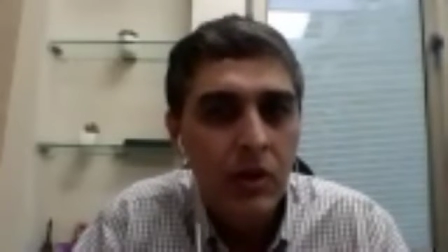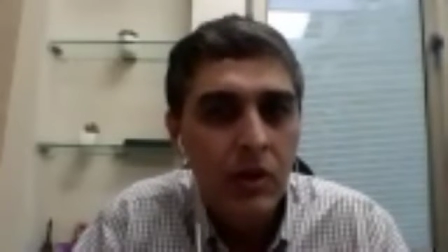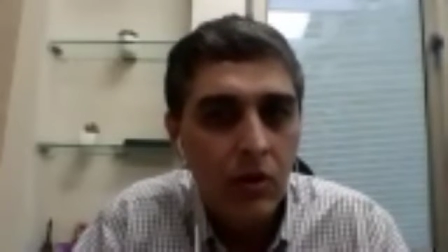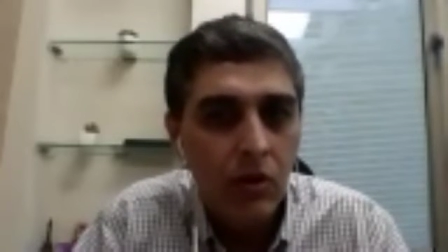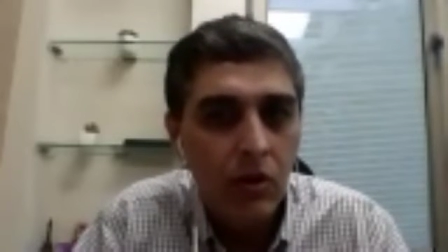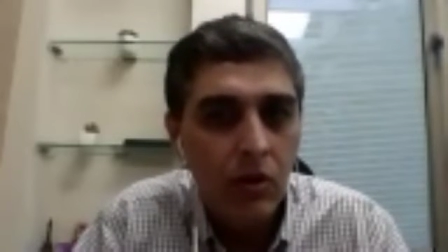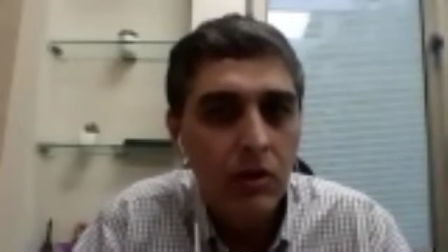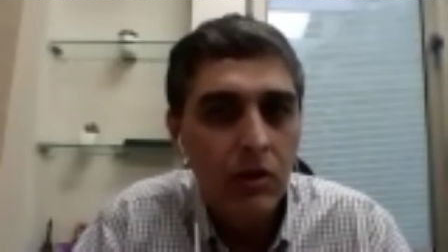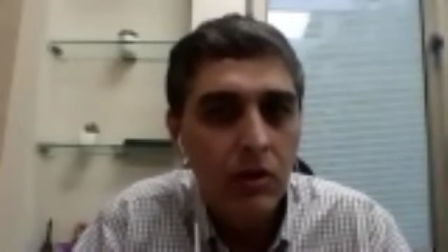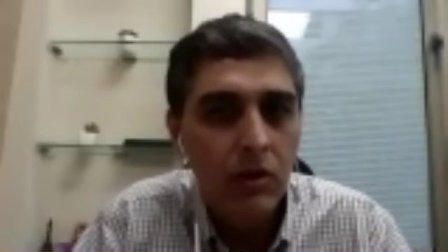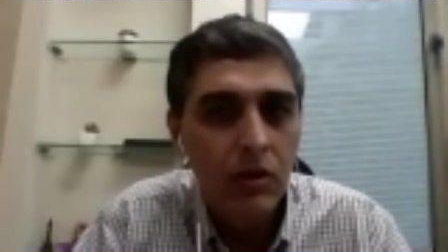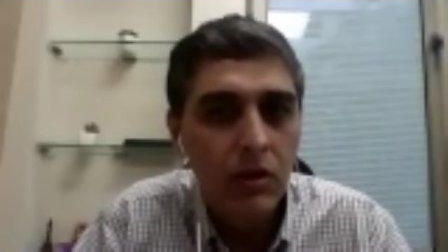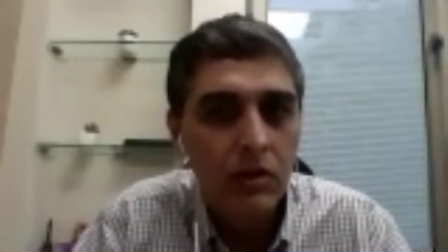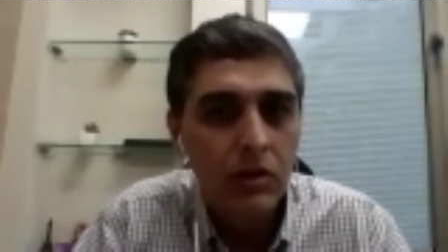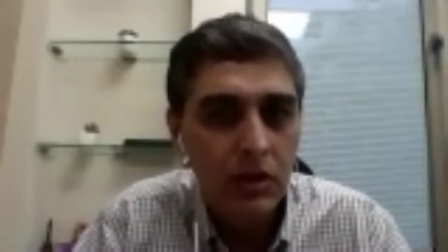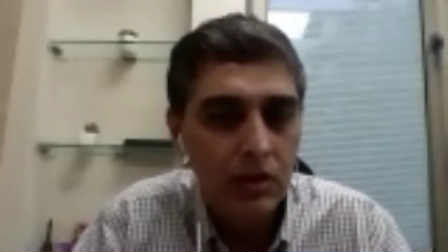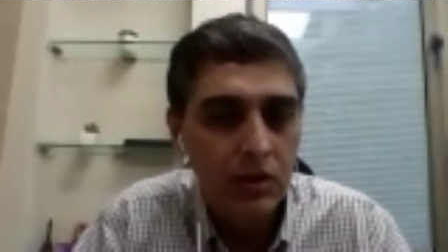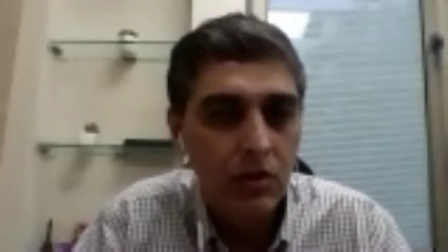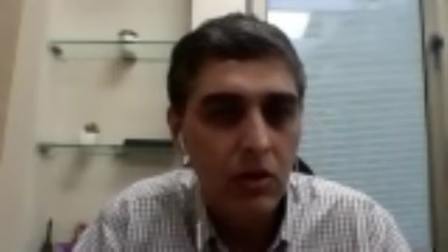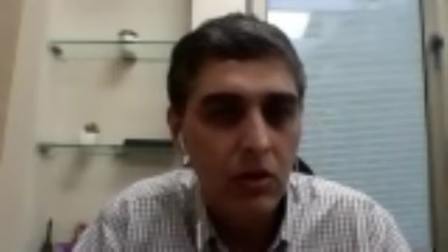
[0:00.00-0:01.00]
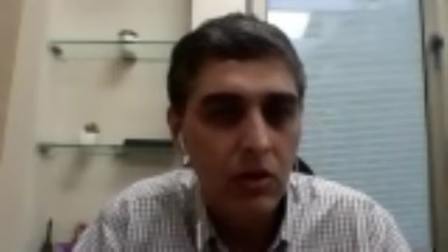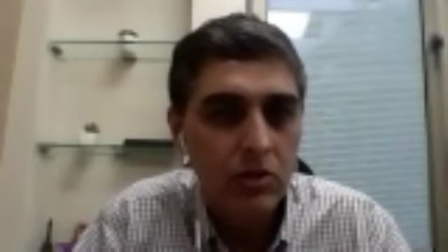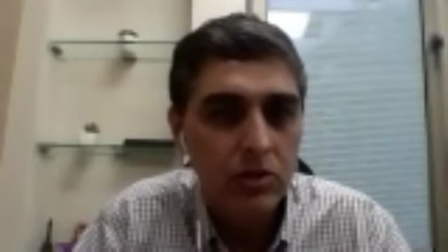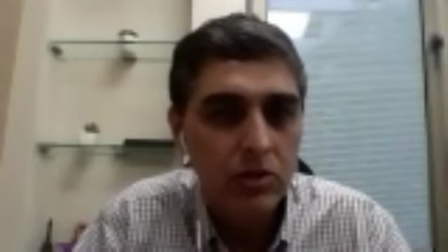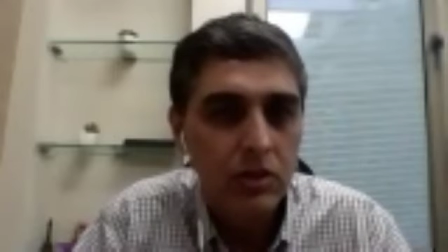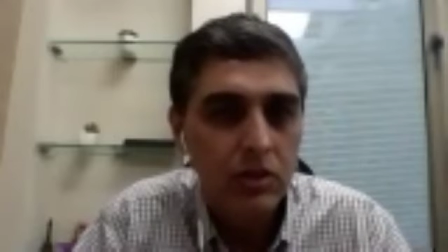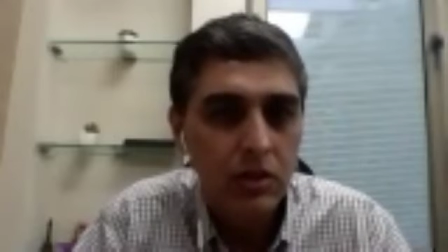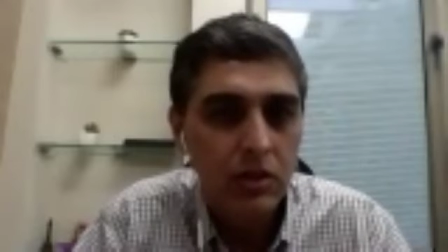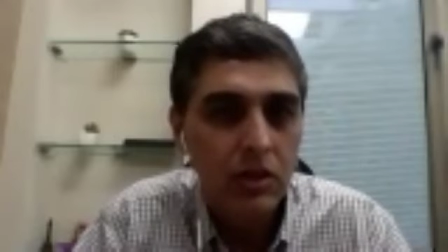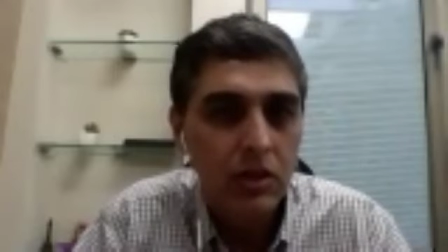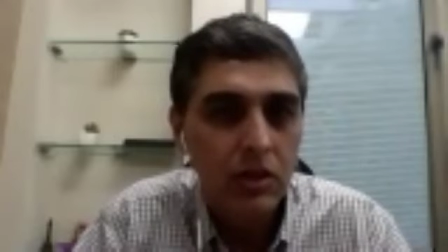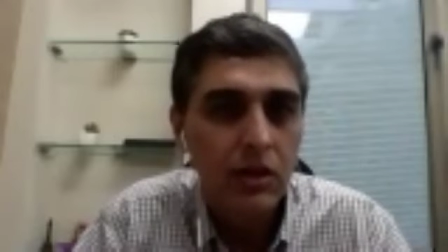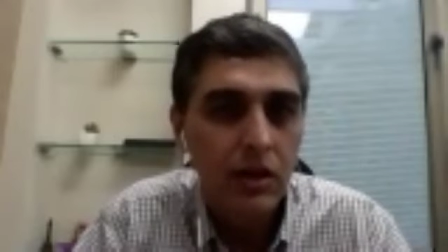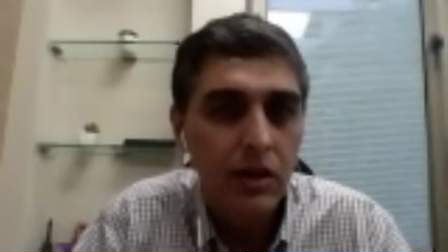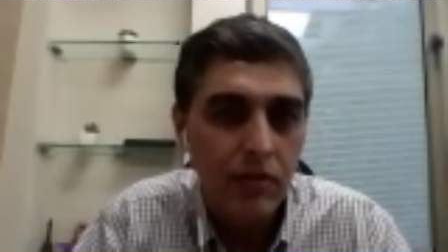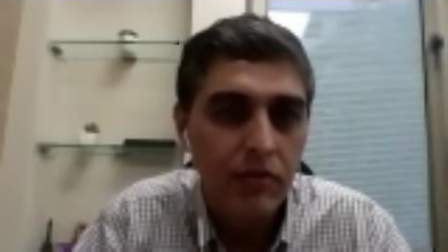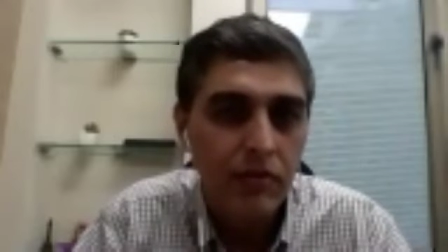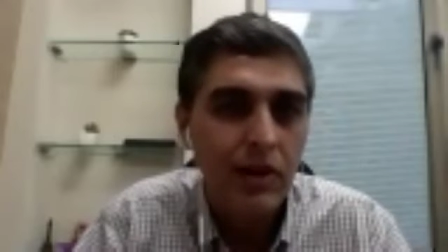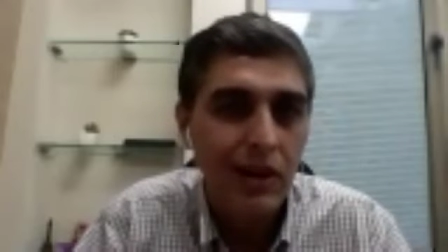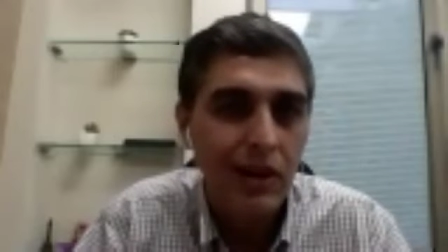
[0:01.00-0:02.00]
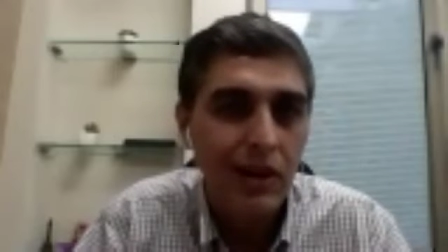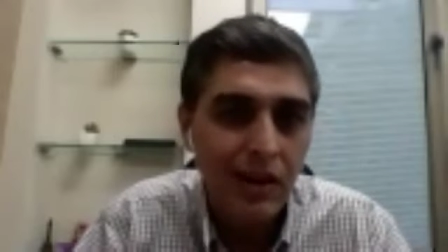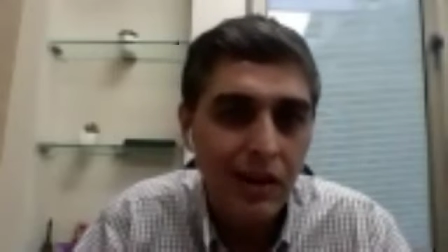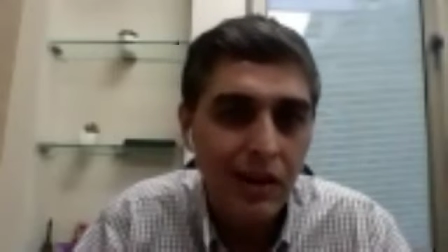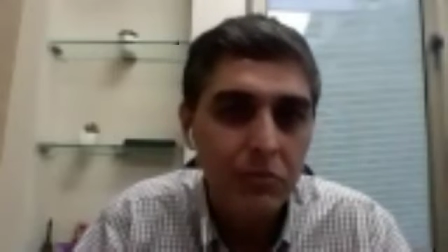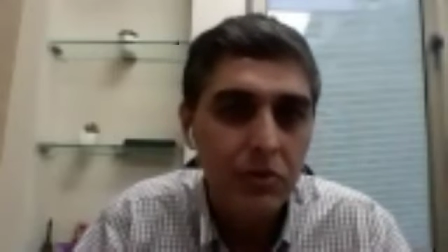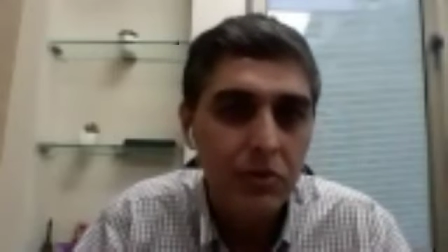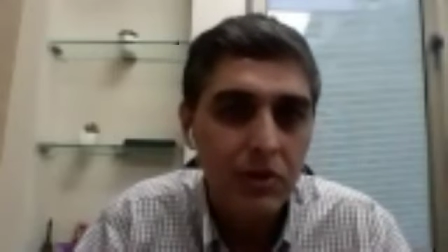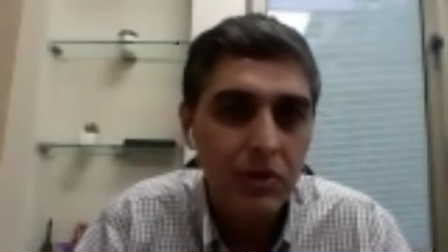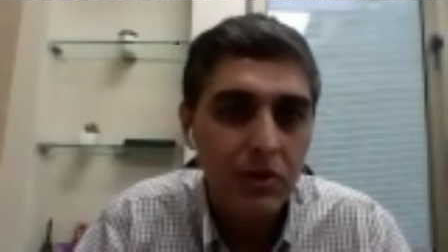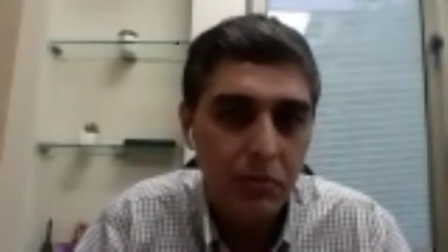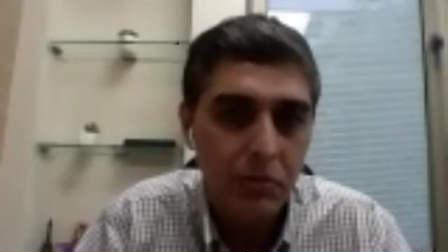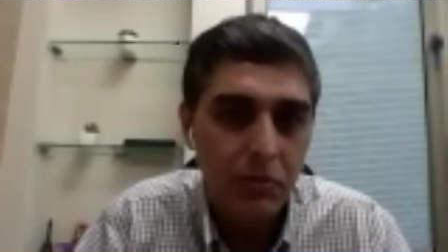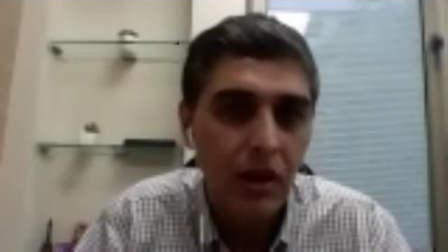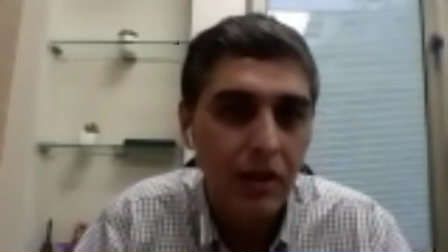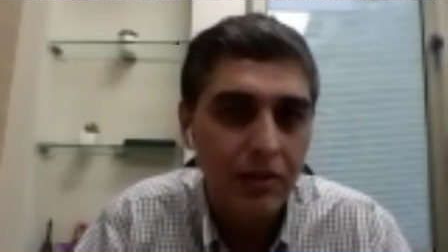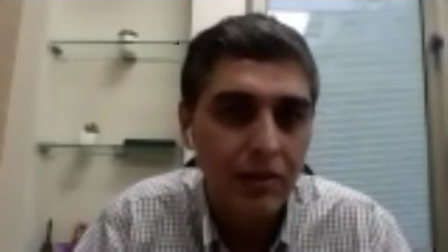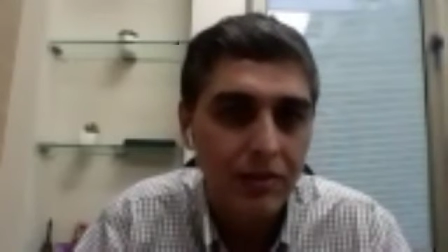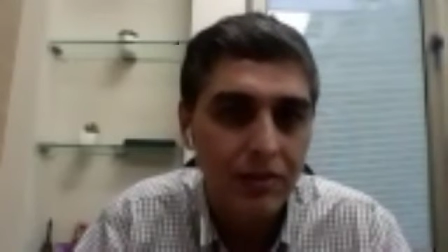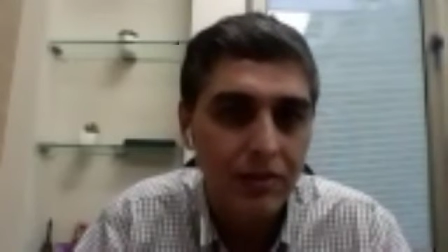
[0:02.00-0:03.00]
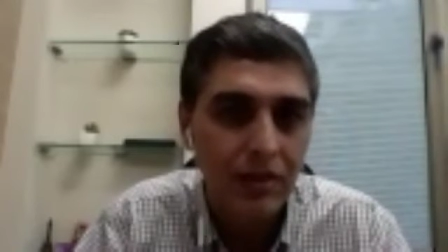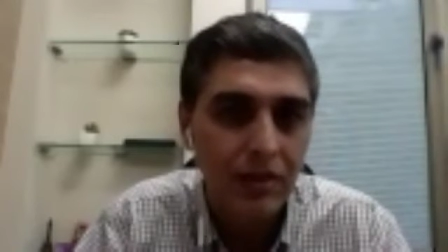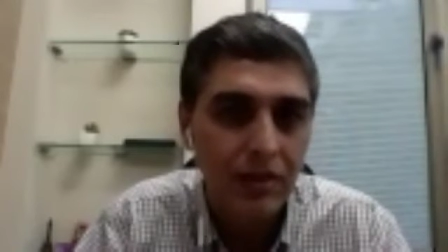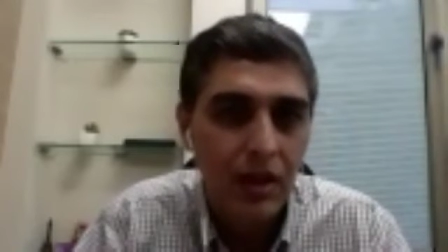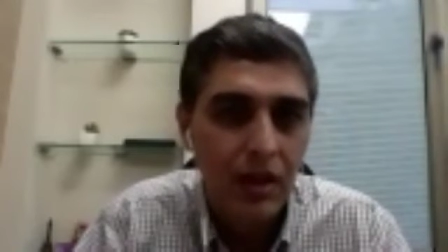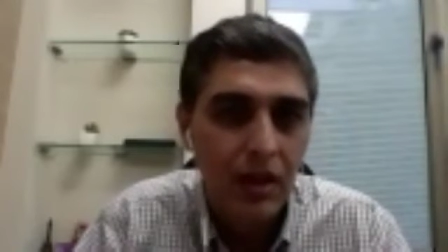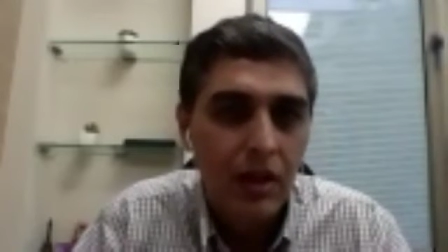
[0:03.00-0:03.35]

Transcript: all technology definitely comes at a price.